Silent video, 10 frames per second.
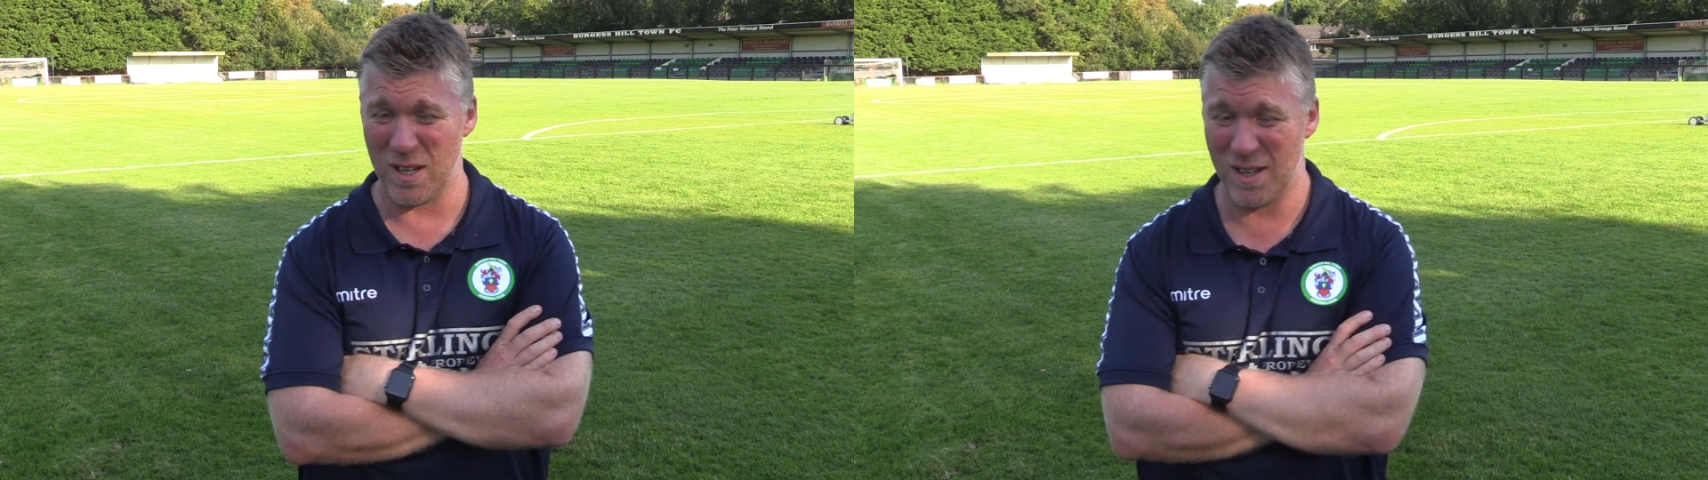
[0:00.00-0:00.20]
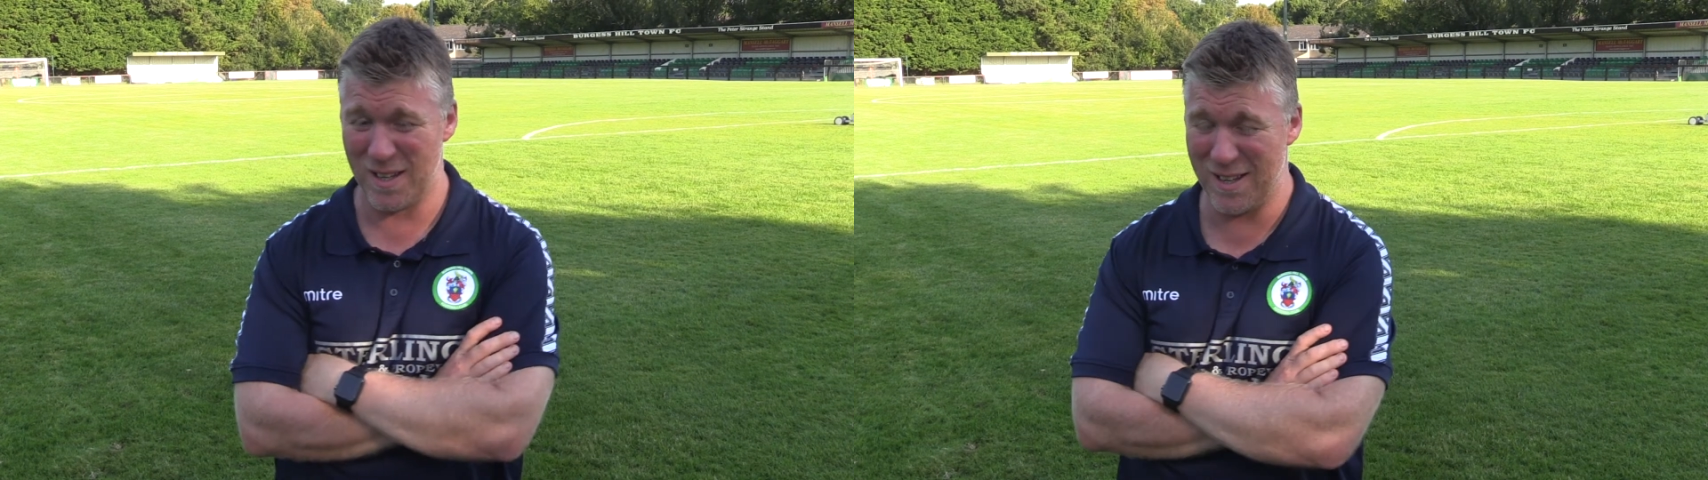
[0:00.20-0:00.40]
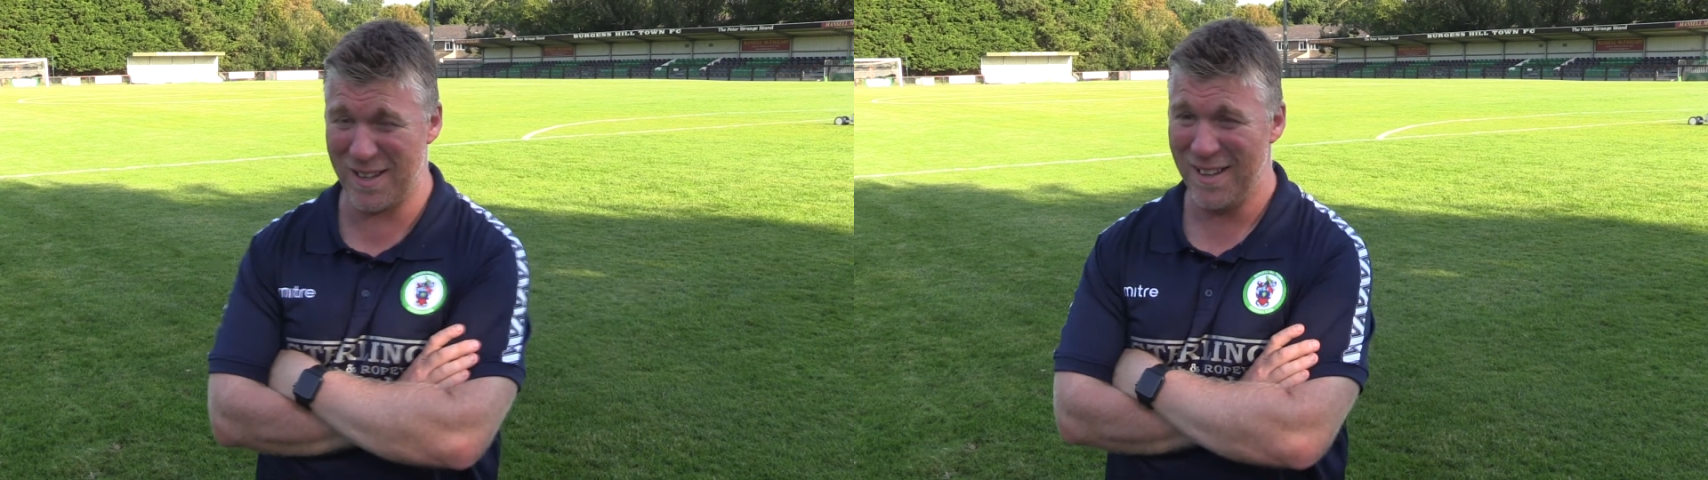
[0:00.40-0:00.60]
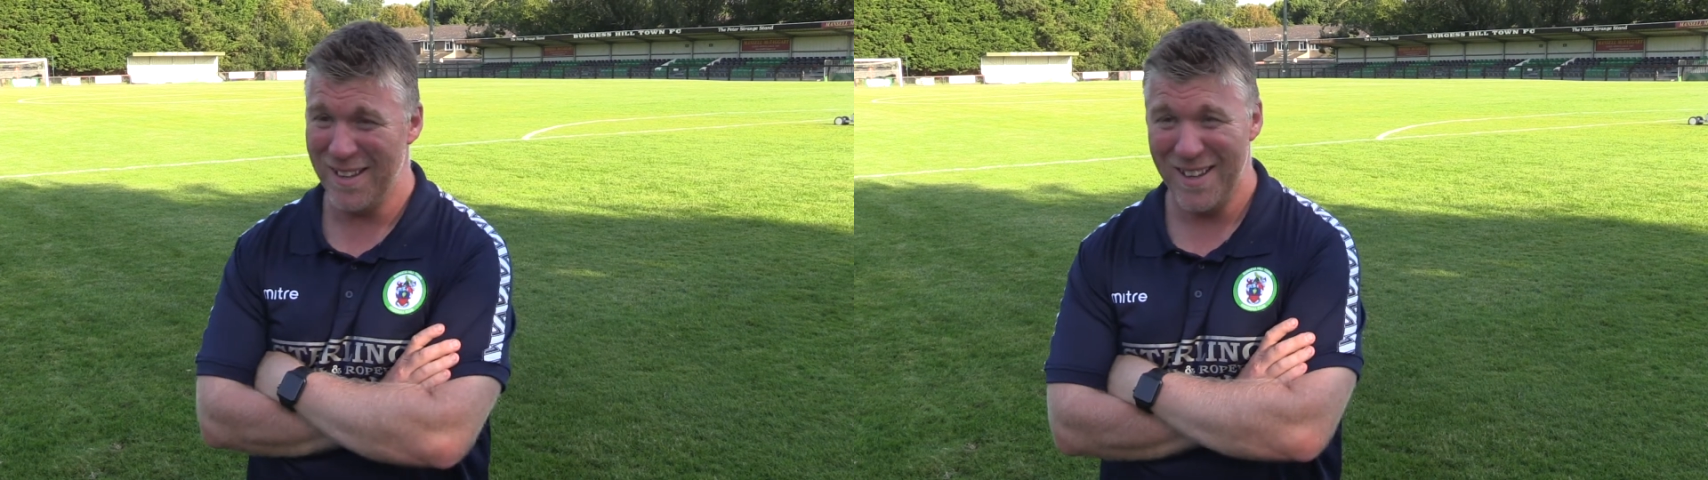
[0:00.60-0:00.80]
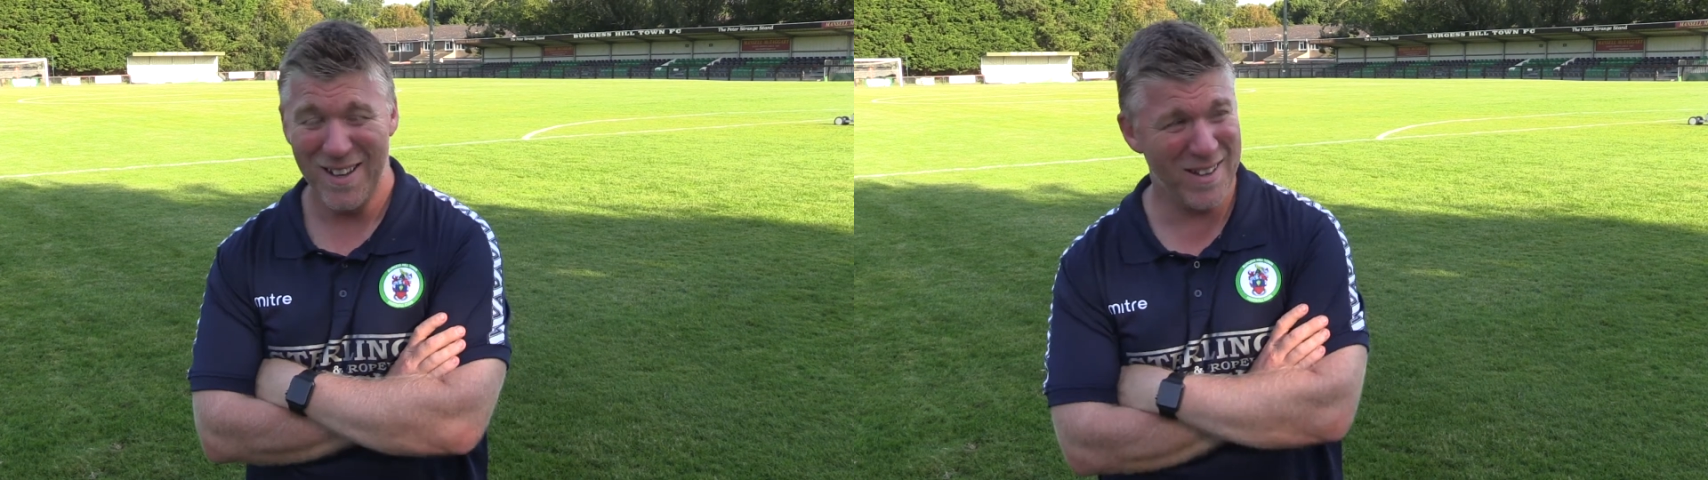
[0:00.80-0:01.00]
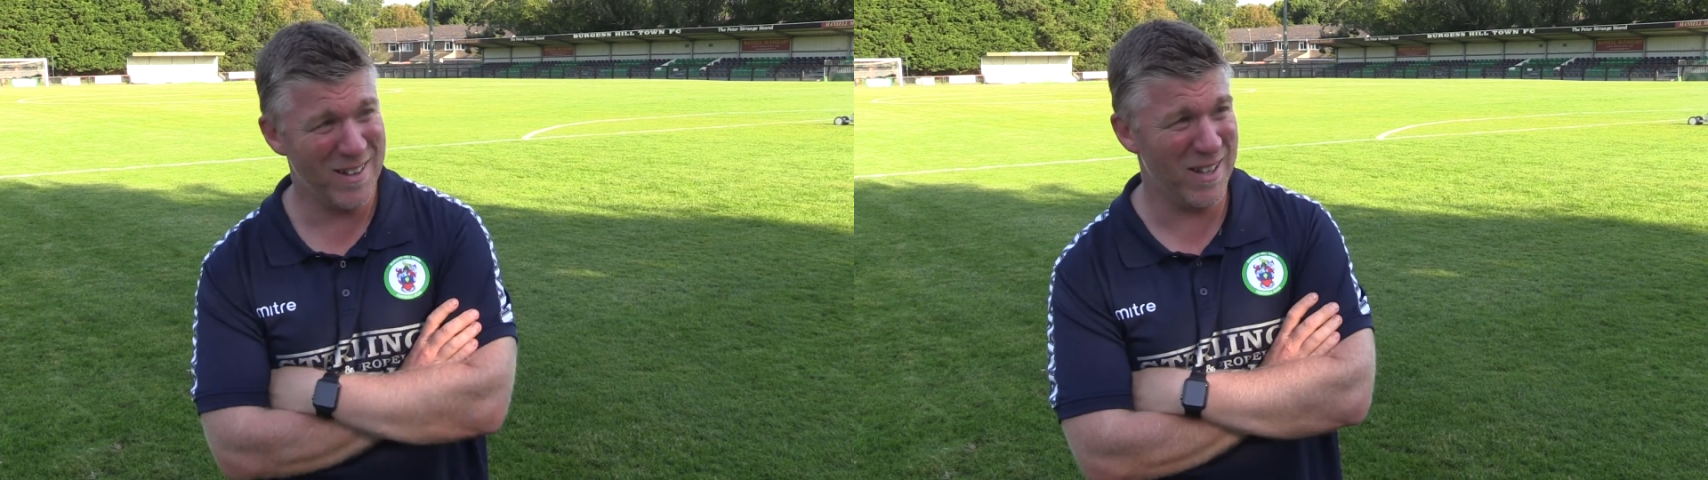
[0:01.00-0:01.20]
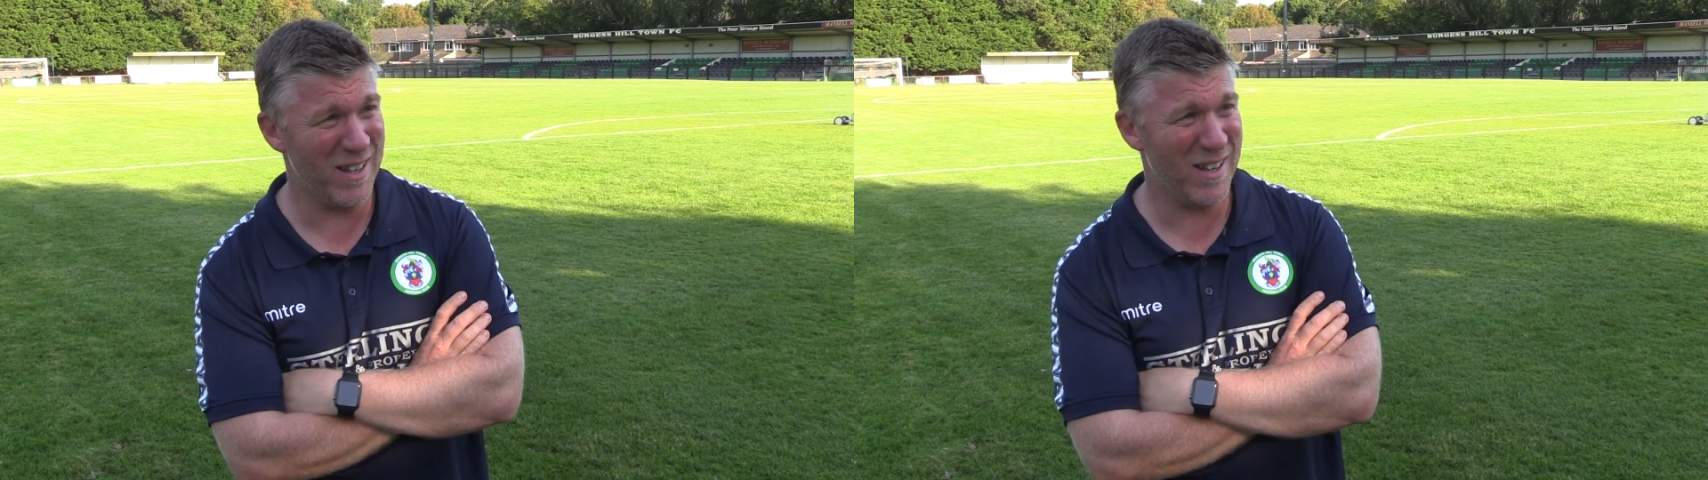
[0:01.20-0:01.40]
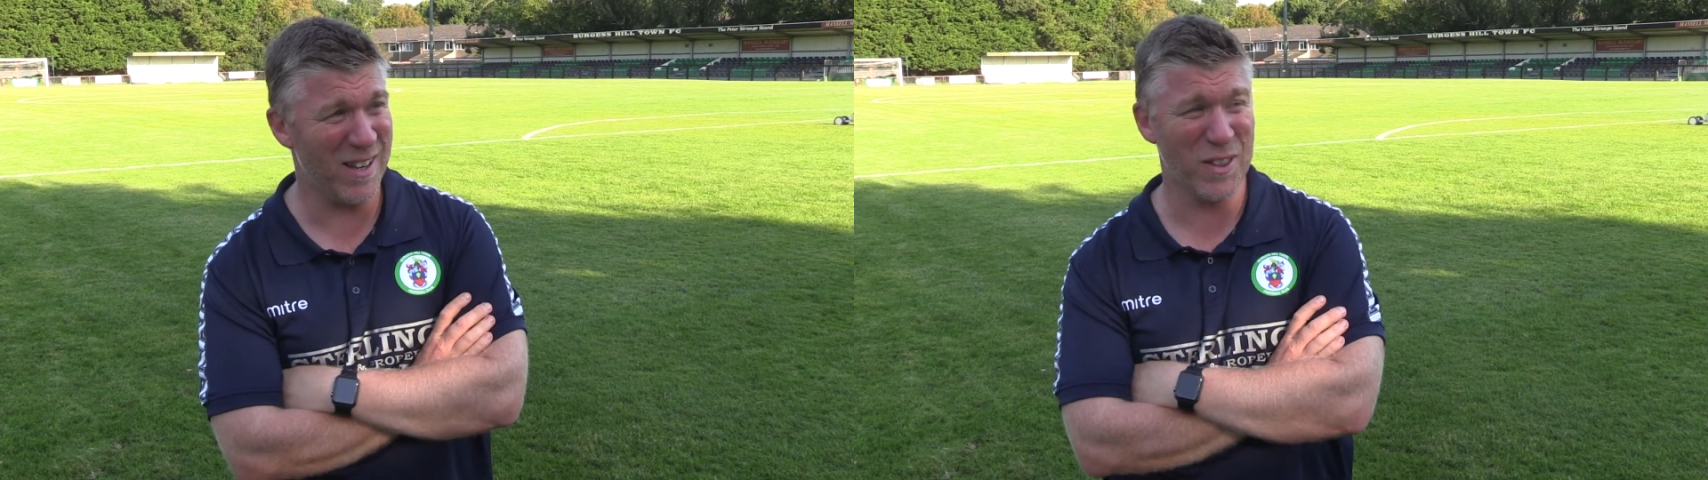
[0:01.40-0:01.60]
And
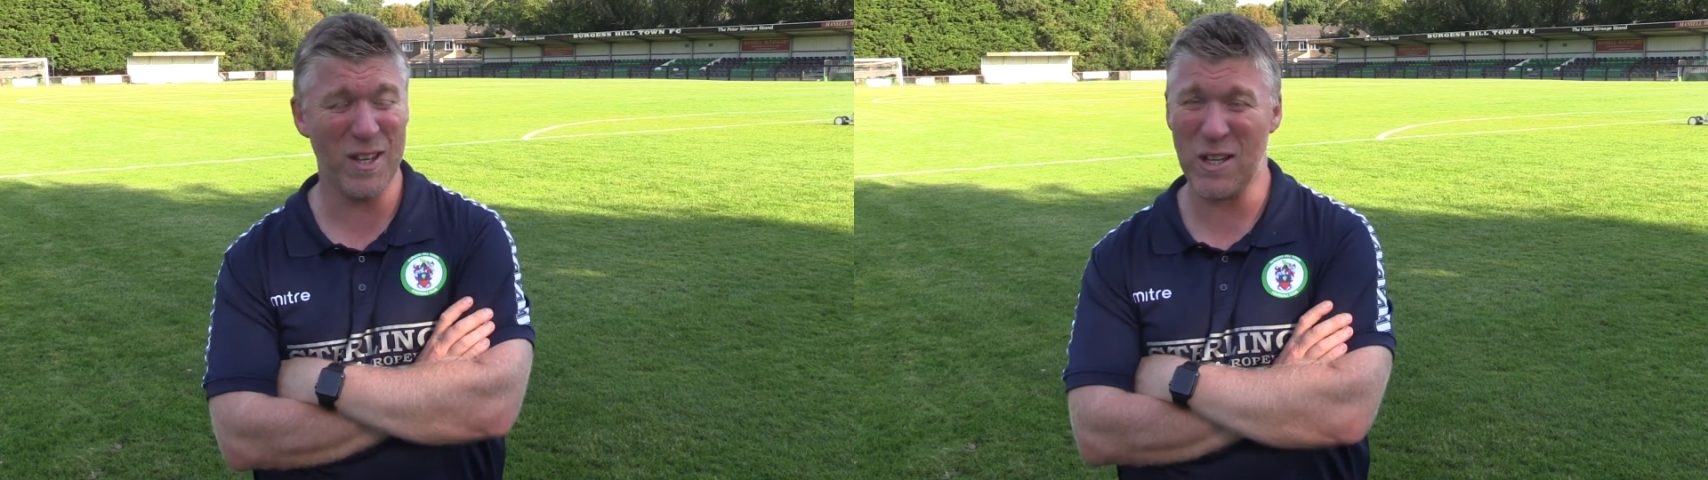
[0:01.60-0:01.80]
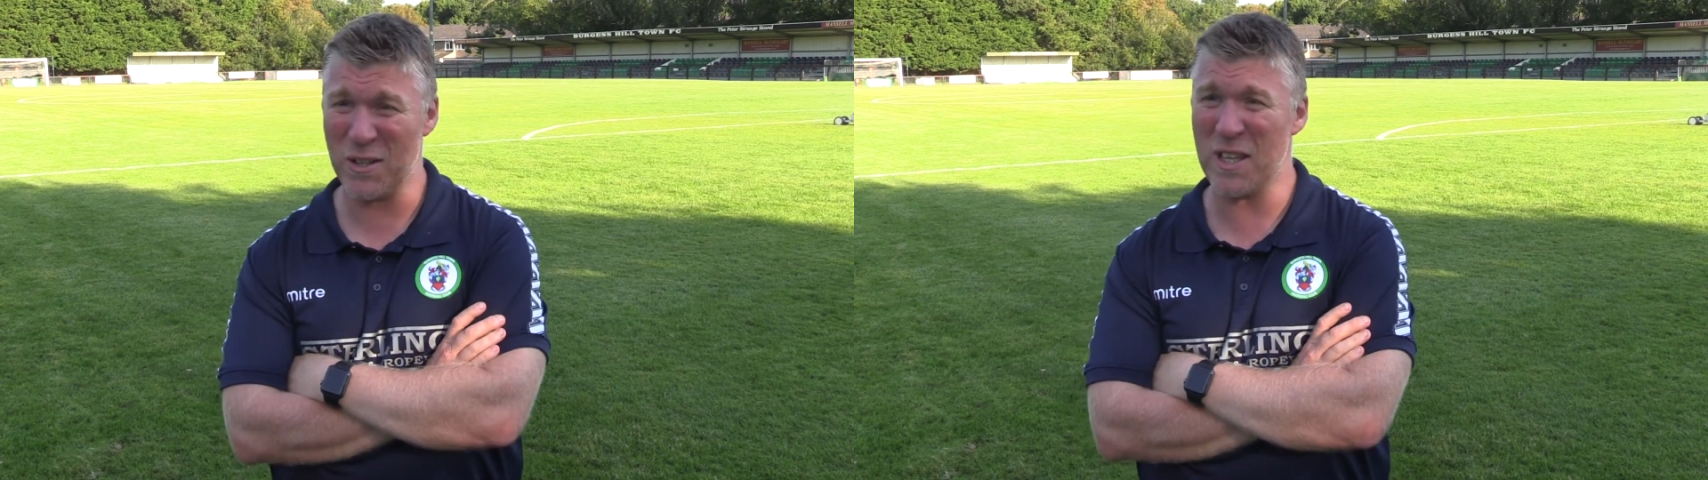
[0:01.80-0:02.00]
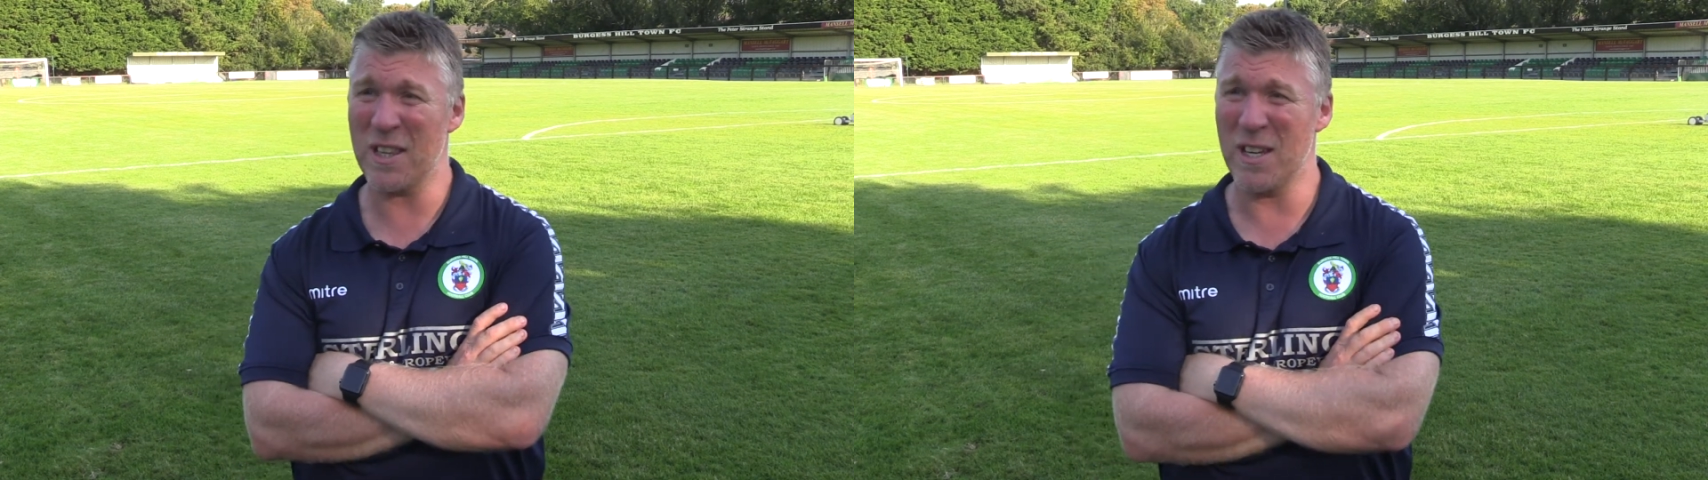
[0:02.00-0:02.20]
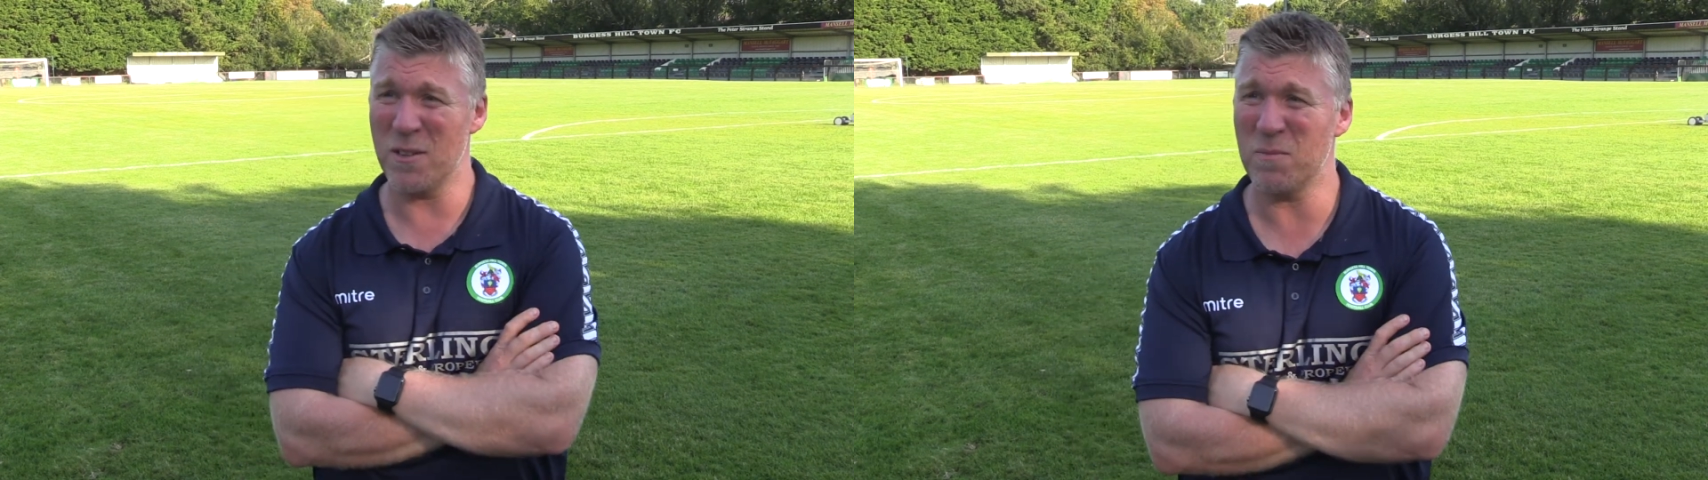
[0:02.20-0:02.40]
I think